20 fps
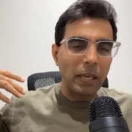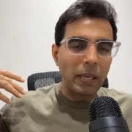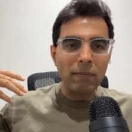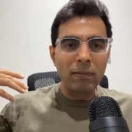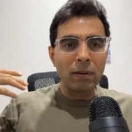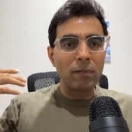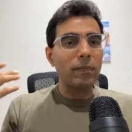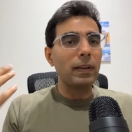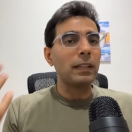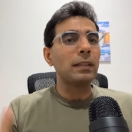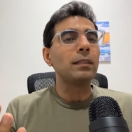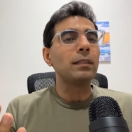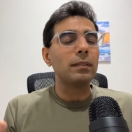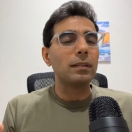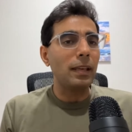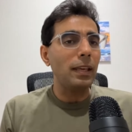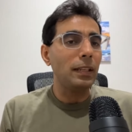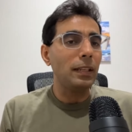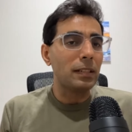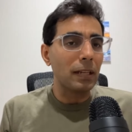Even
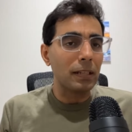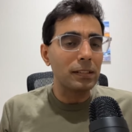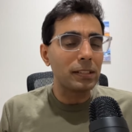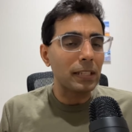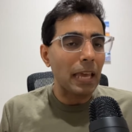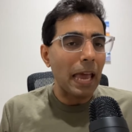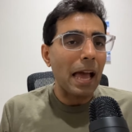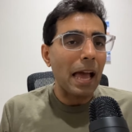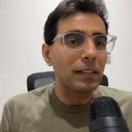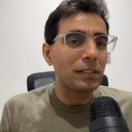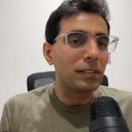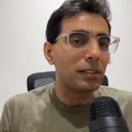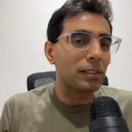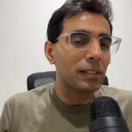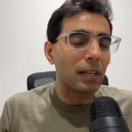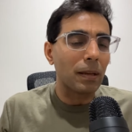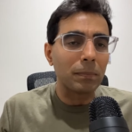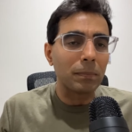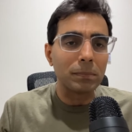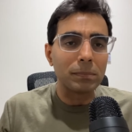when he does catch
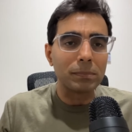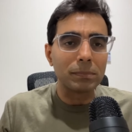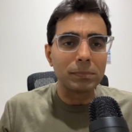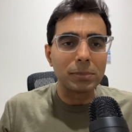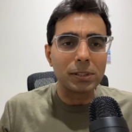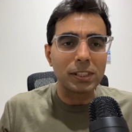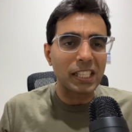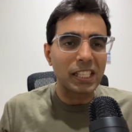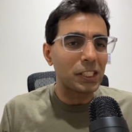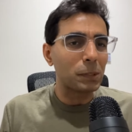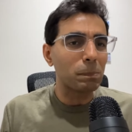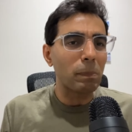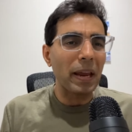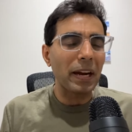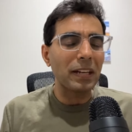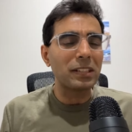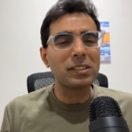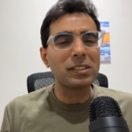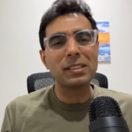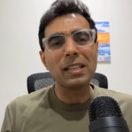some
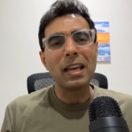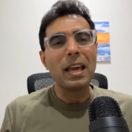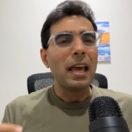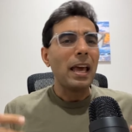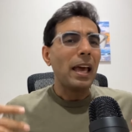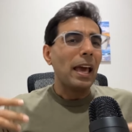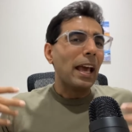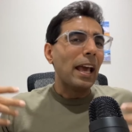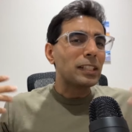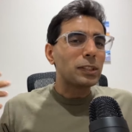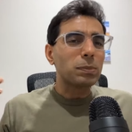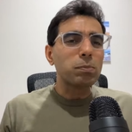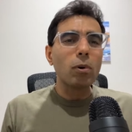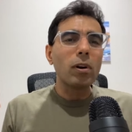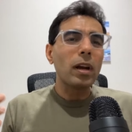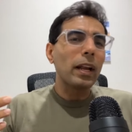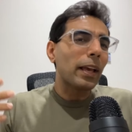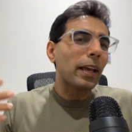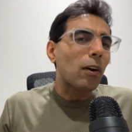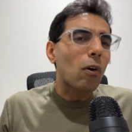suspects, it's
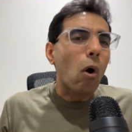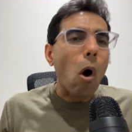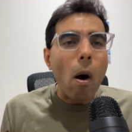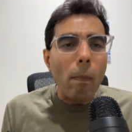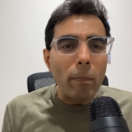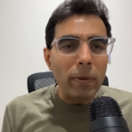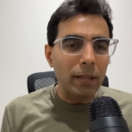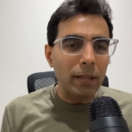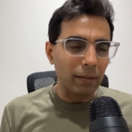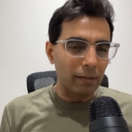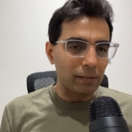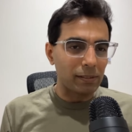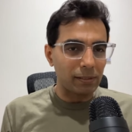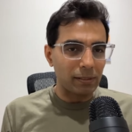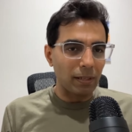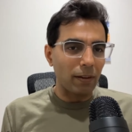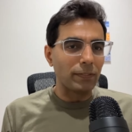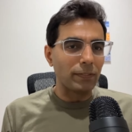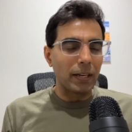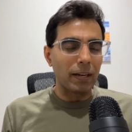more like comical
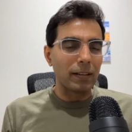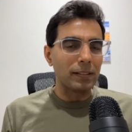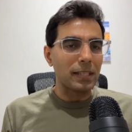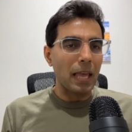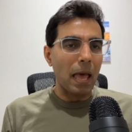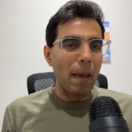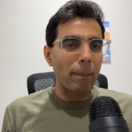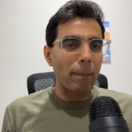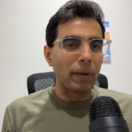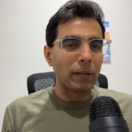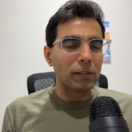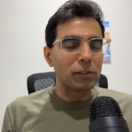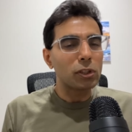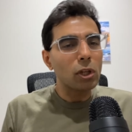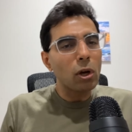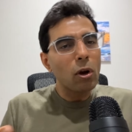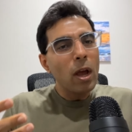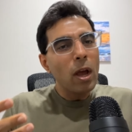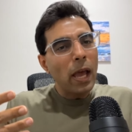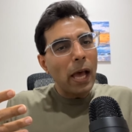stuff that has happened.
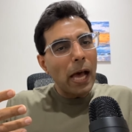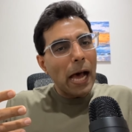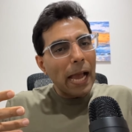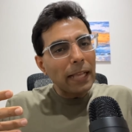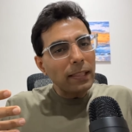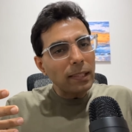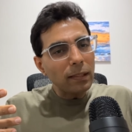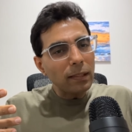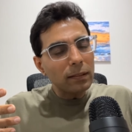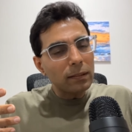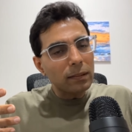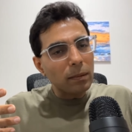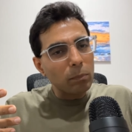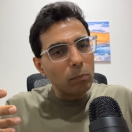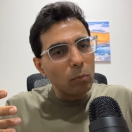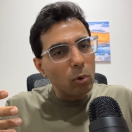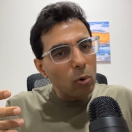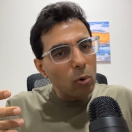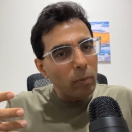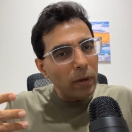So I think the
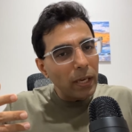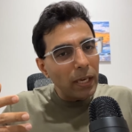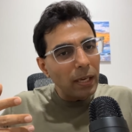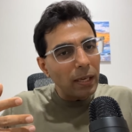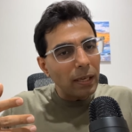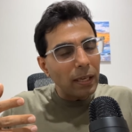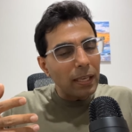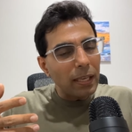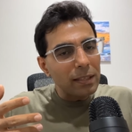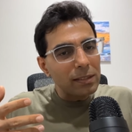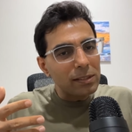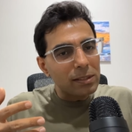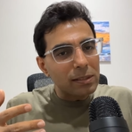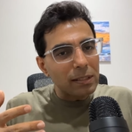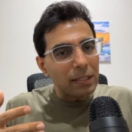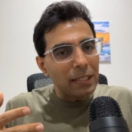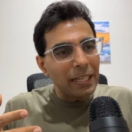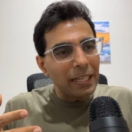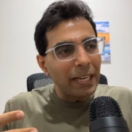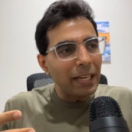movie
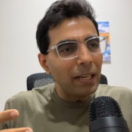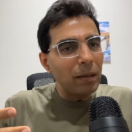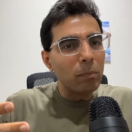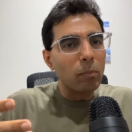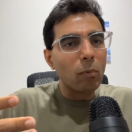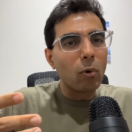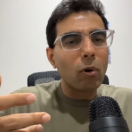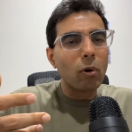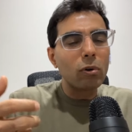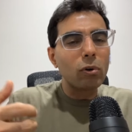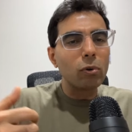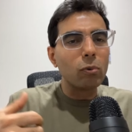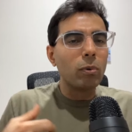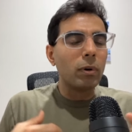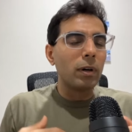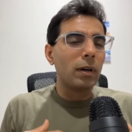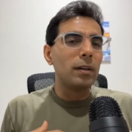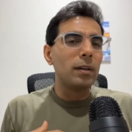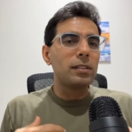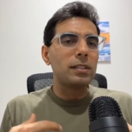is leading more
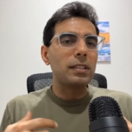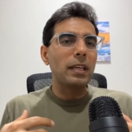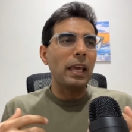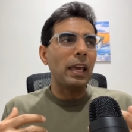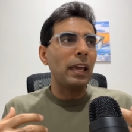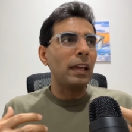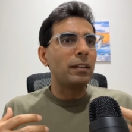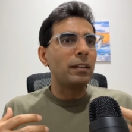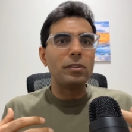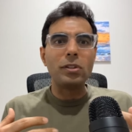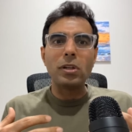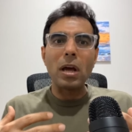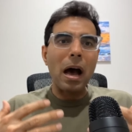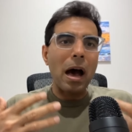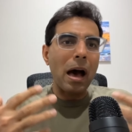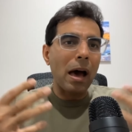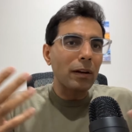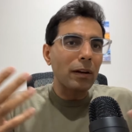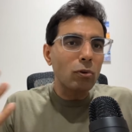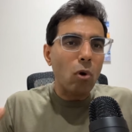towards a
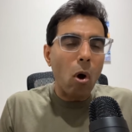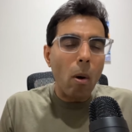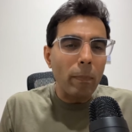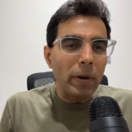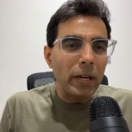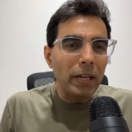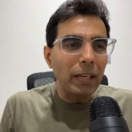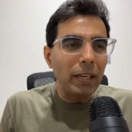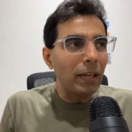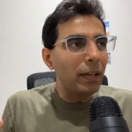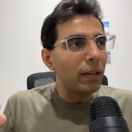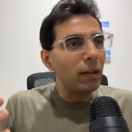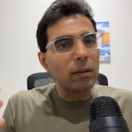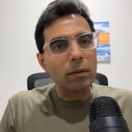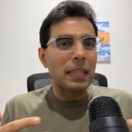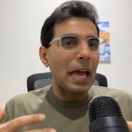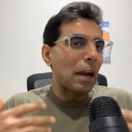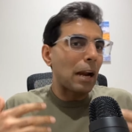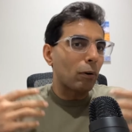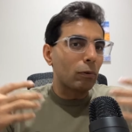dark comedy.
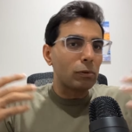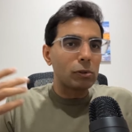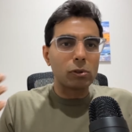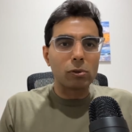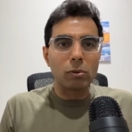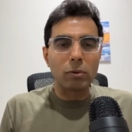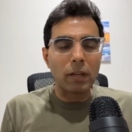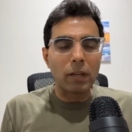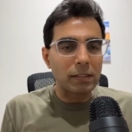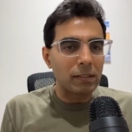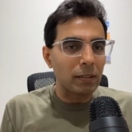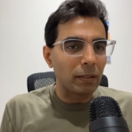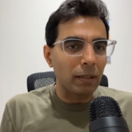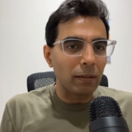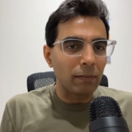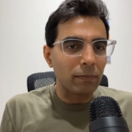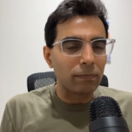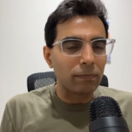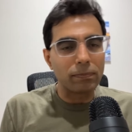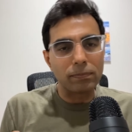That also doesn't
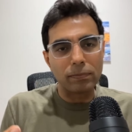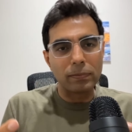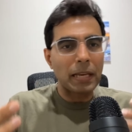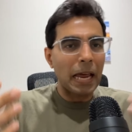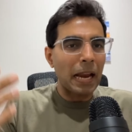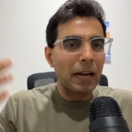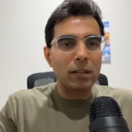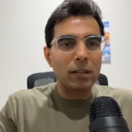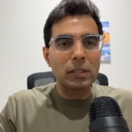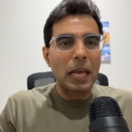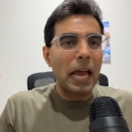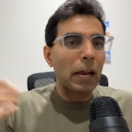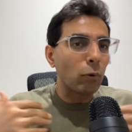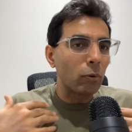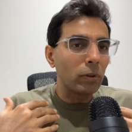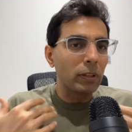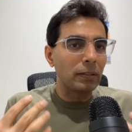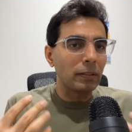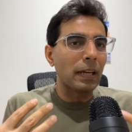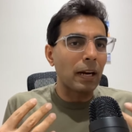give, that does, I
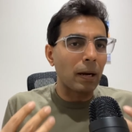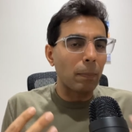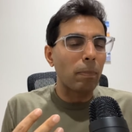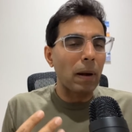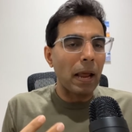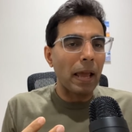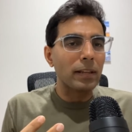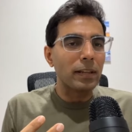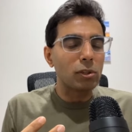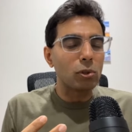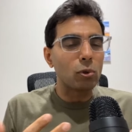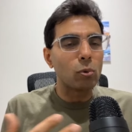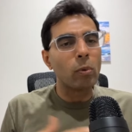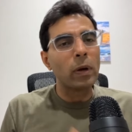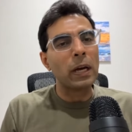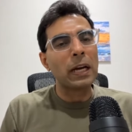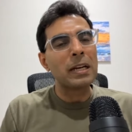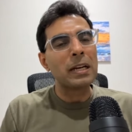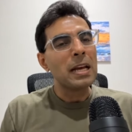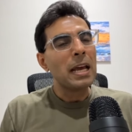don't think that applies
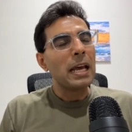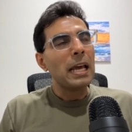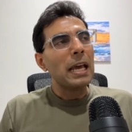to it.